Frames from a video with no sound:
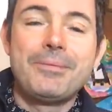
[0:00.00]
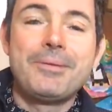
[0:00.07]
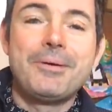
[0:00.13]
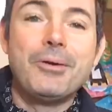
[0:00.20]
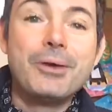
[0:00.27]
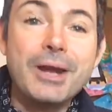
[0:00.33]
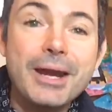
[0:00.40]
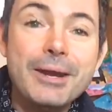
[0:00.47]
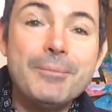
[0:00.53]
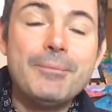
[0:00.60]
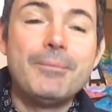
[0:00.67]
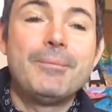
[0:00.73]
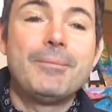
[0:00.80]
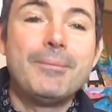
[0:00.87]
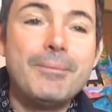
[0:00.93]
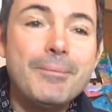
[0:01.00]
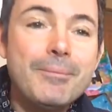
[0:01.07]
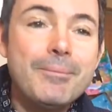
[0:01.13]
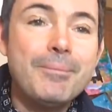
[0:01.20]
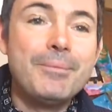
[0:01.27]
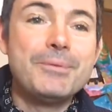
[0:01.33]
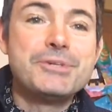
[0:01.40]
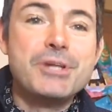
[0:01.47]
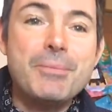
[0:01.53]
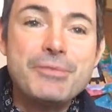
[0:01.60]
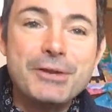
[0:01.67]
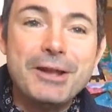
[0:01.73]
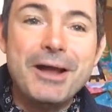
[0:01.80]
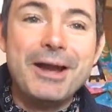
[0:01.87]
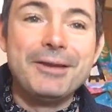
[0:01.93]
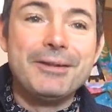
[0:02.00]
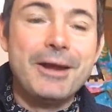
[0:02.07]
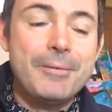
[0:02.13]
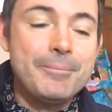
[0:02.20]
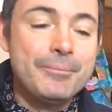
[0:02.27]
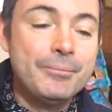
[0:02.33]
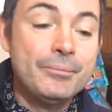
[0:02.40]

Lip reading: okay, something like that.